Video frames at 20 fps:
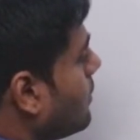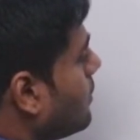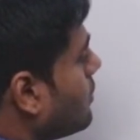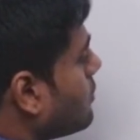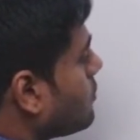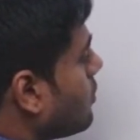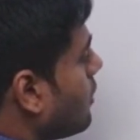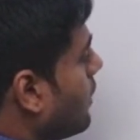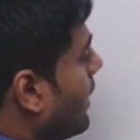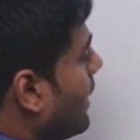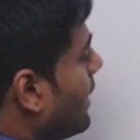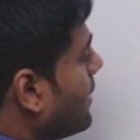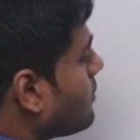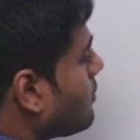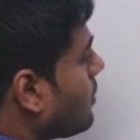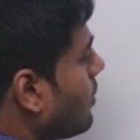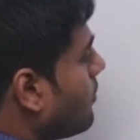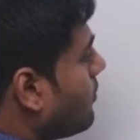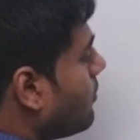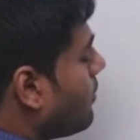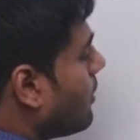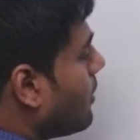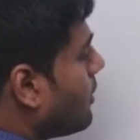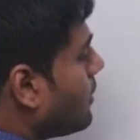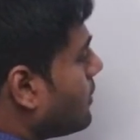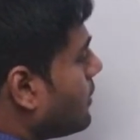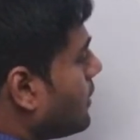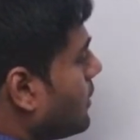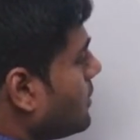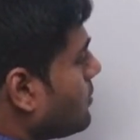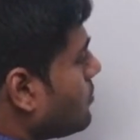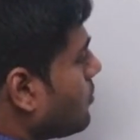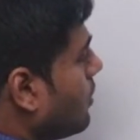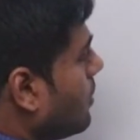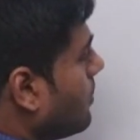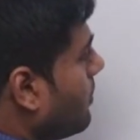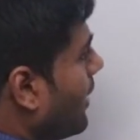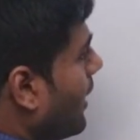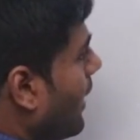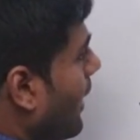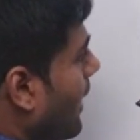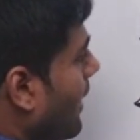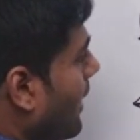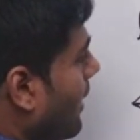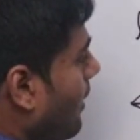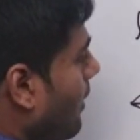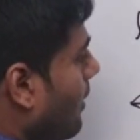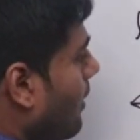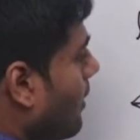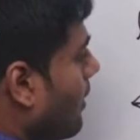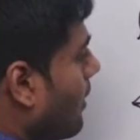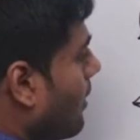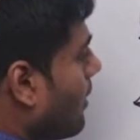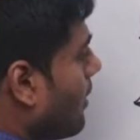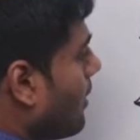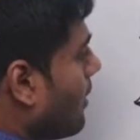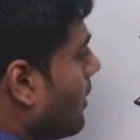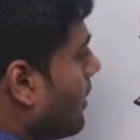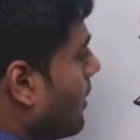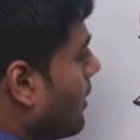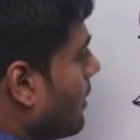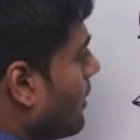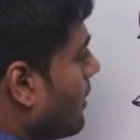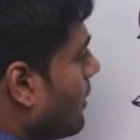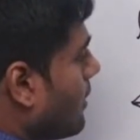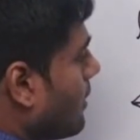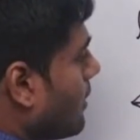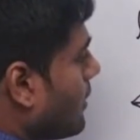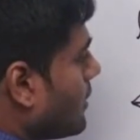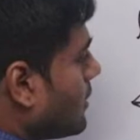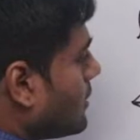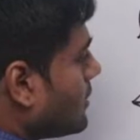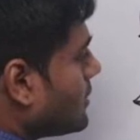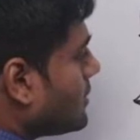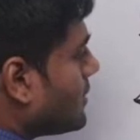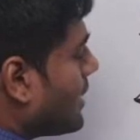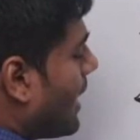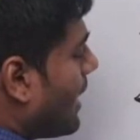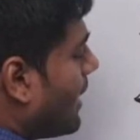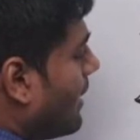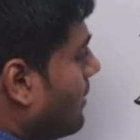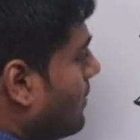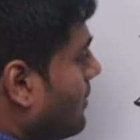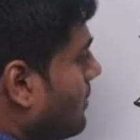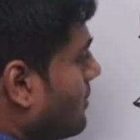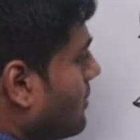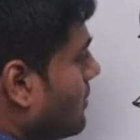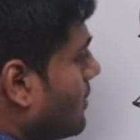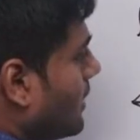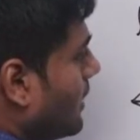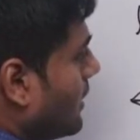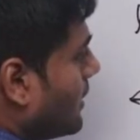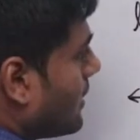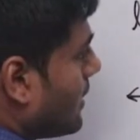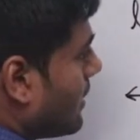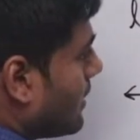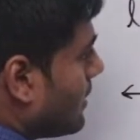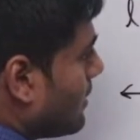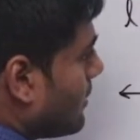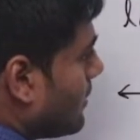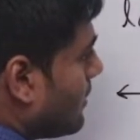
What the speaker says: So length of this will be L sine theta.